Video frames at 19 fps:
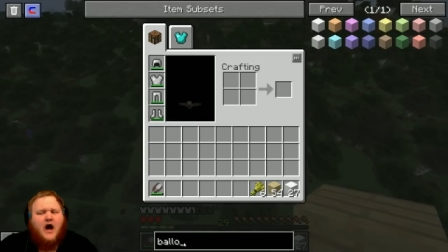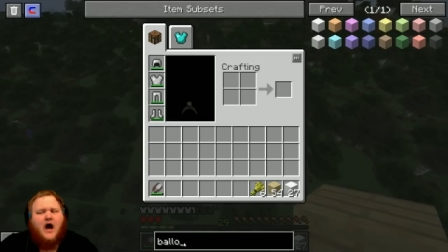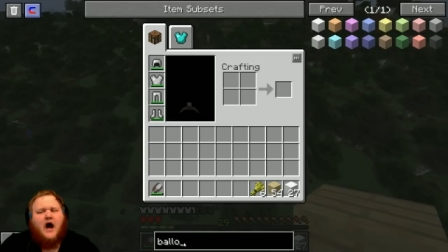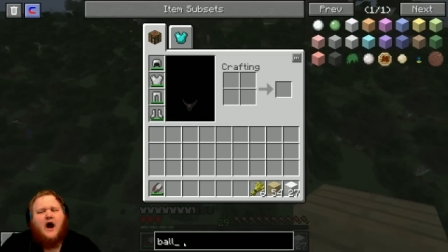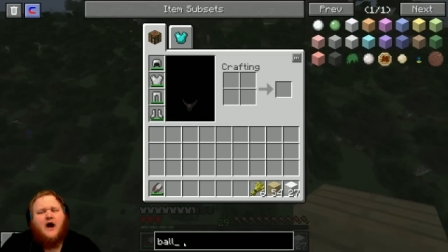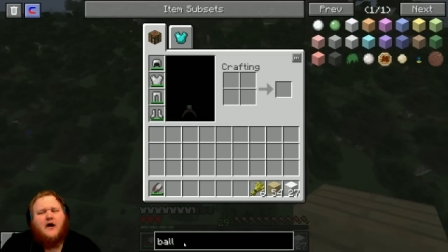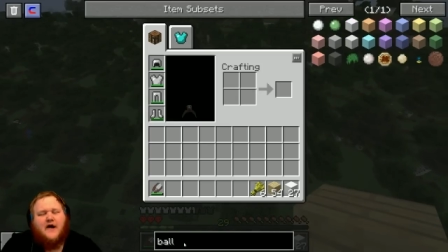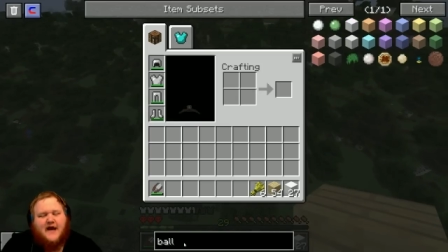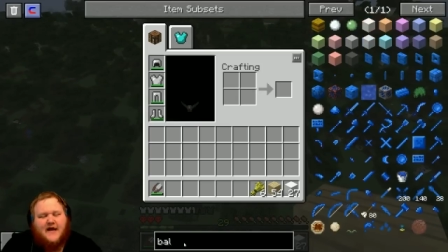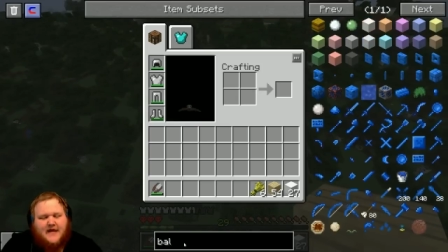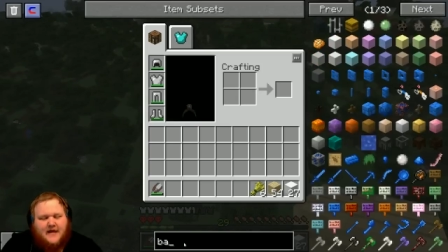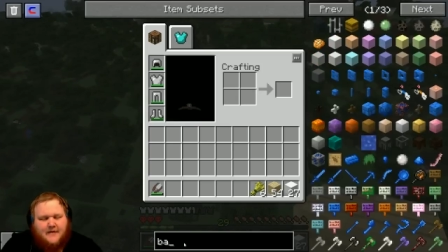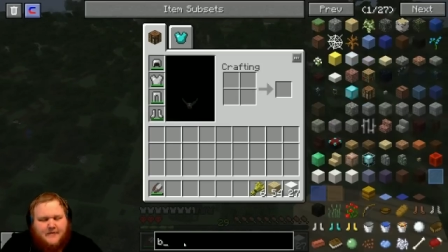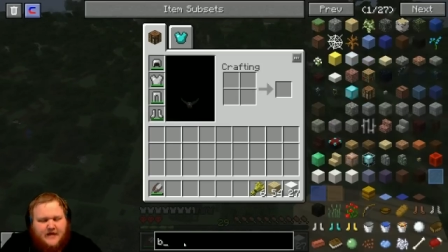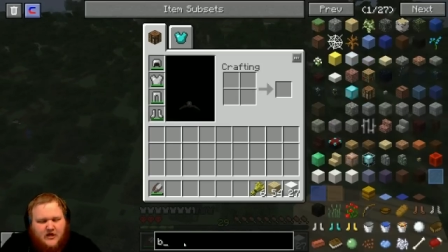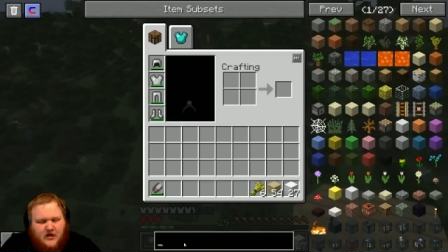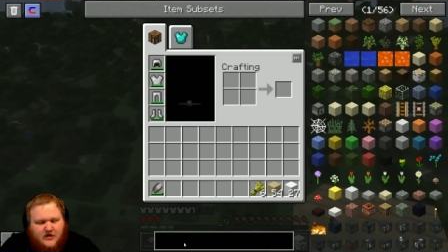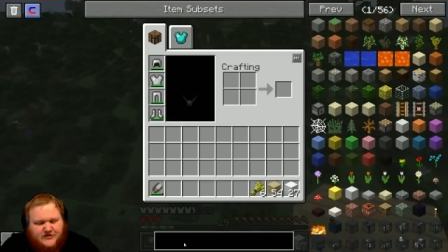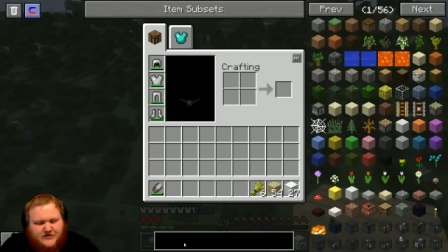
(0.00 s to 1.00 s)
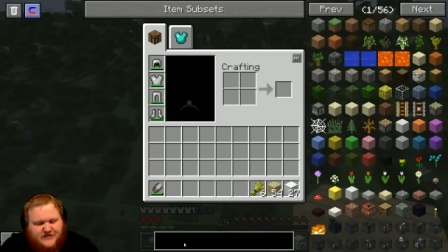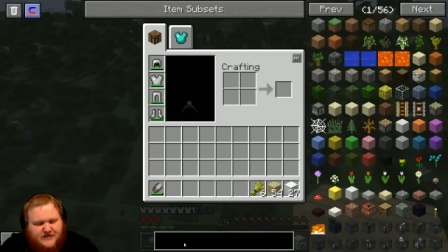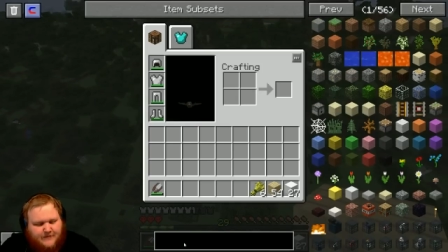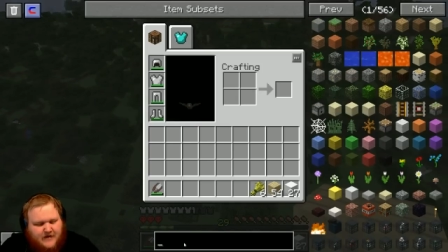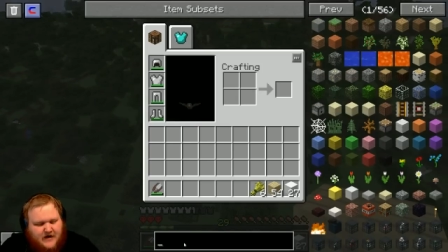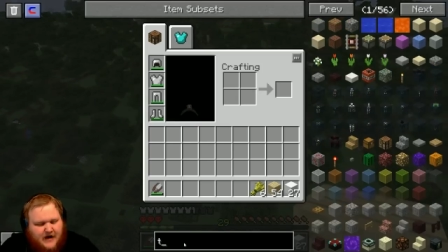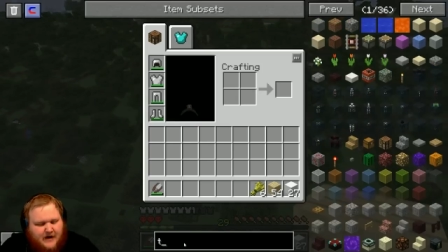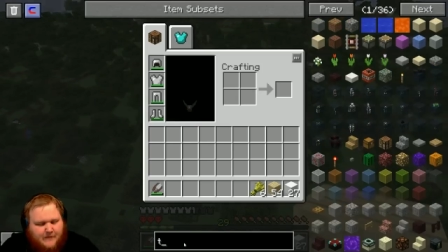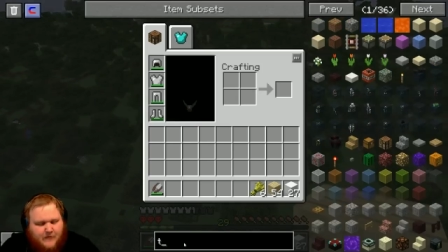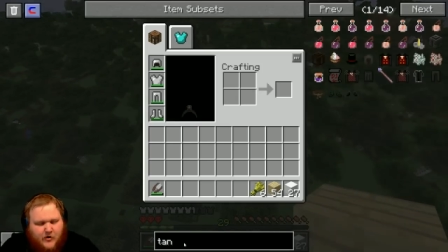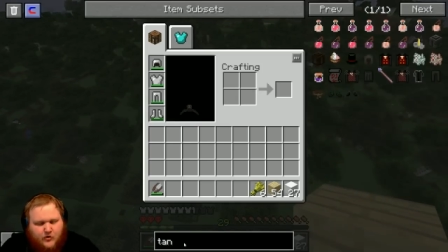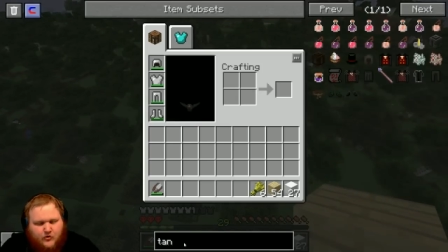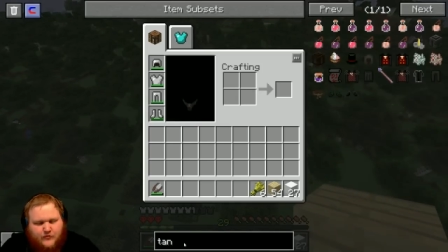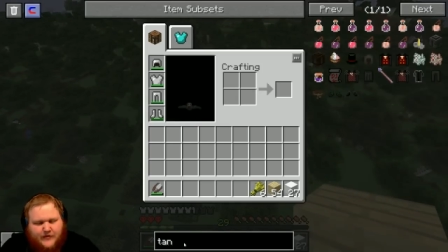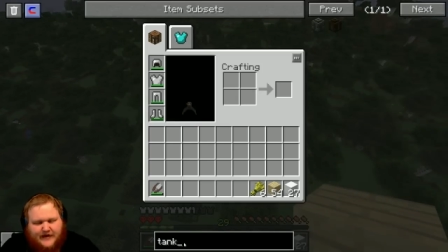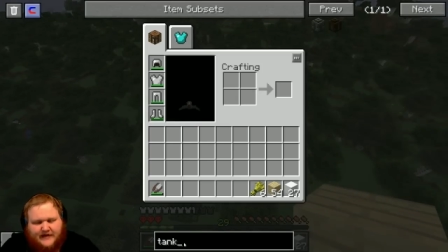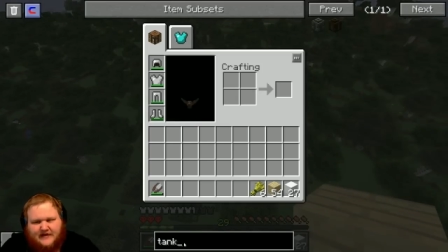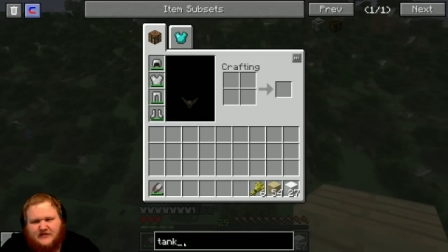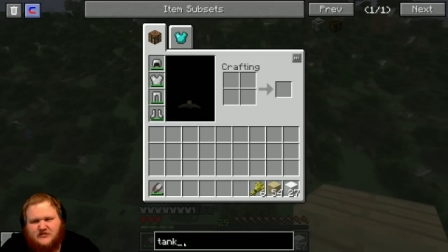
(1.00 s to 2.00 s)
All right, let me look something up real
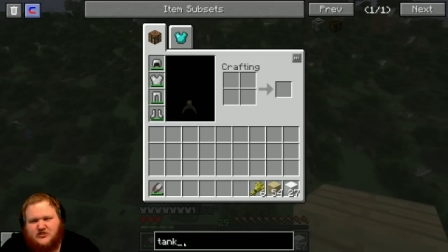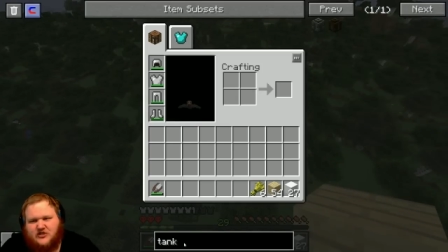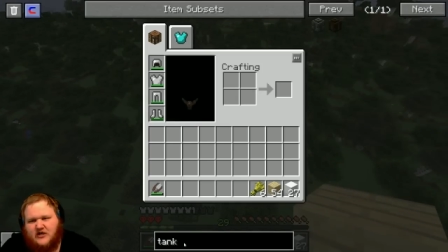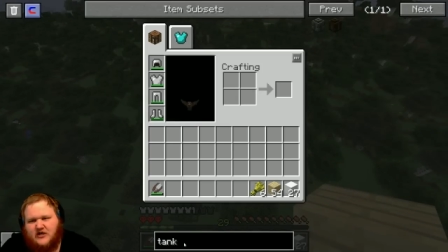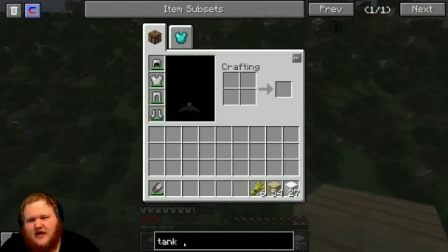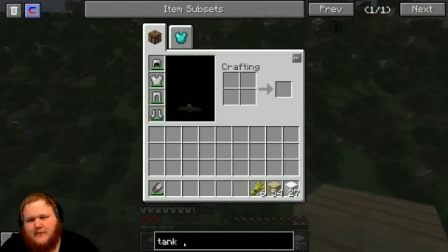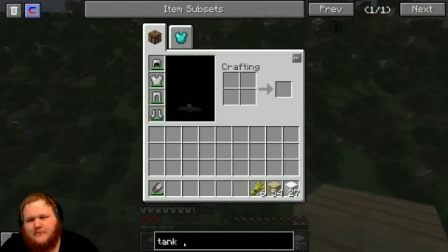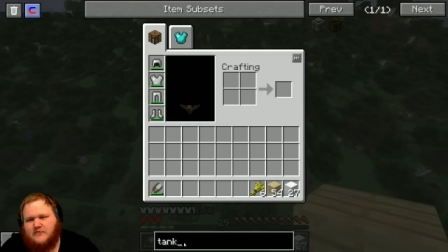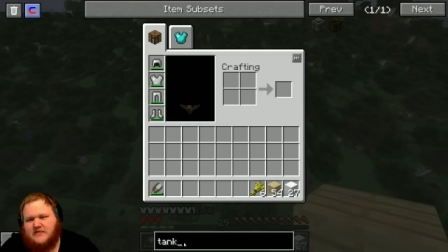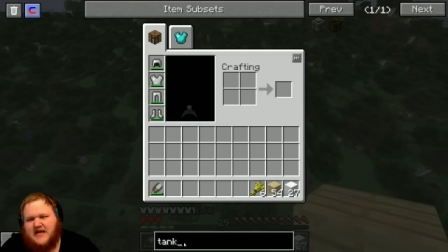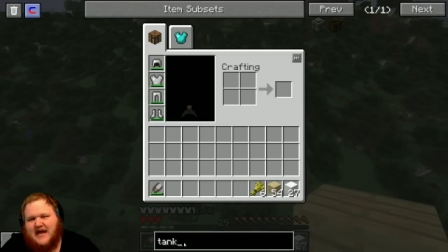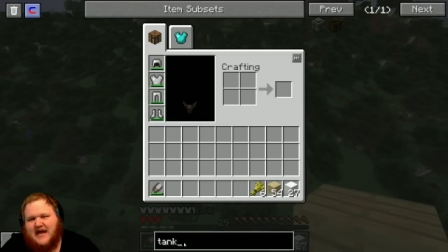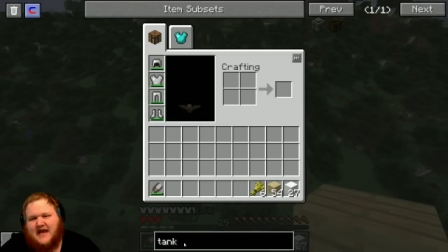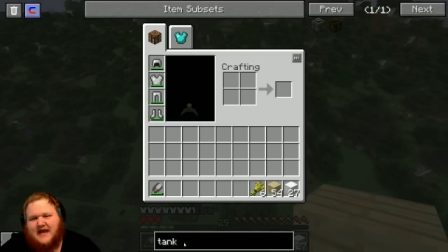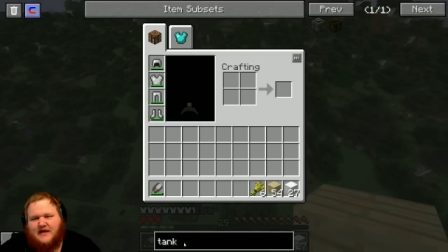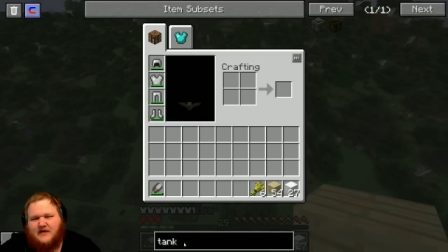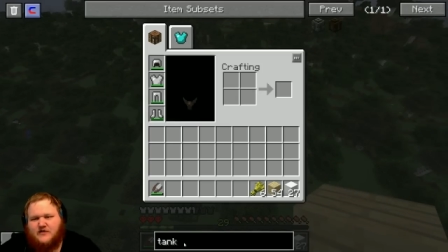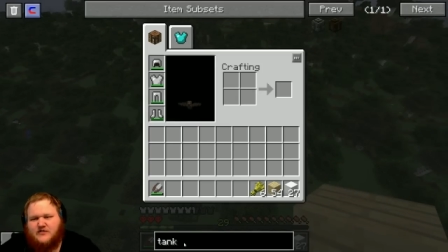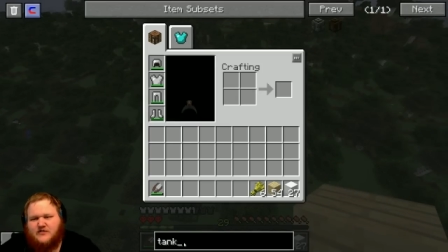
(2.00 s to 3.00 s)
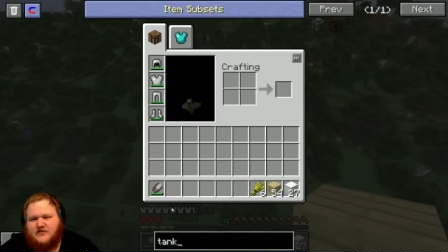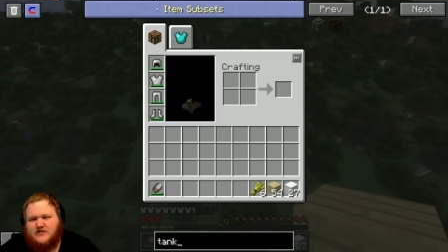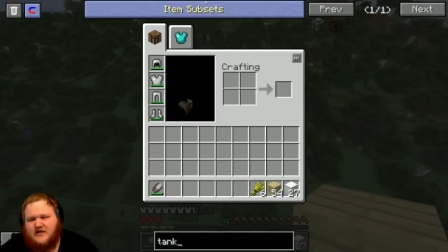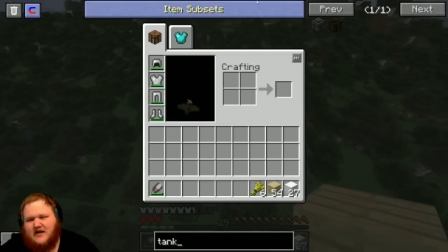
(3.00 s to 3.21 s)
quick. Let's look up tanks.